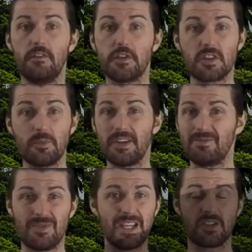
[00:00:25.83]
And for
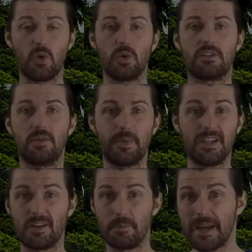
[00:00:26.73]
something this old to
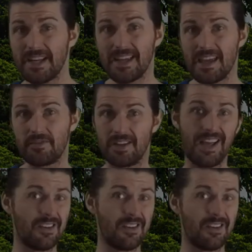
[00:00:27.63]
be competing even,